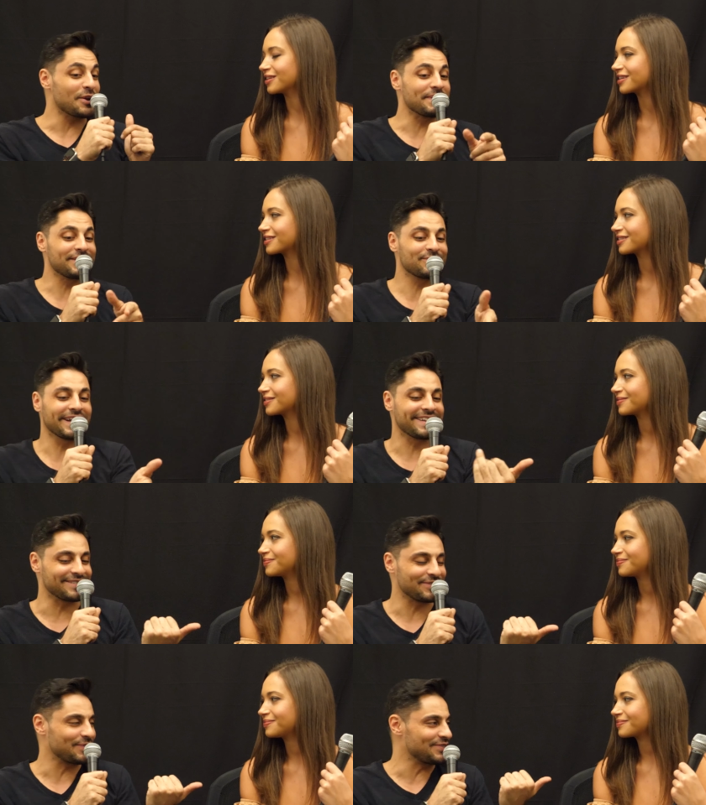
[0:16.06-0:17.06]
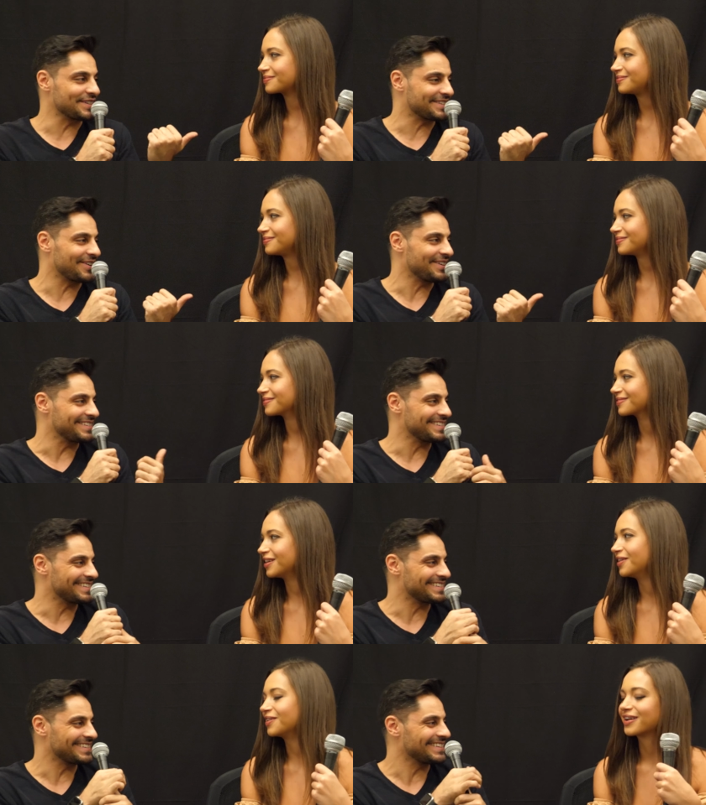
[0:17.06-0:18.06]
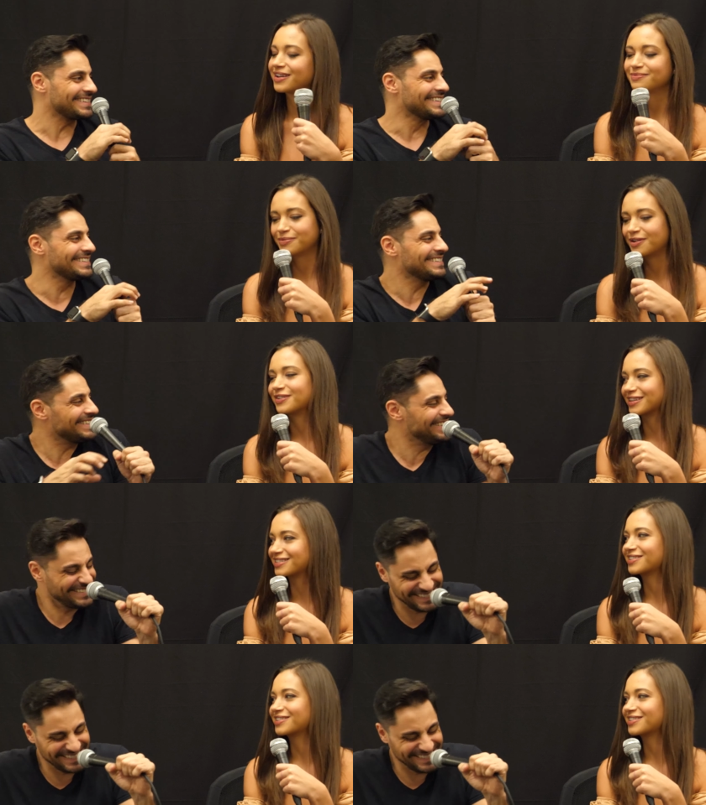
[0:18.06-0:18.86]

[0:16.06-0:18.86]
Speaker 1: but this is great because we, have just started. So
Speaker 2: okay, perfect.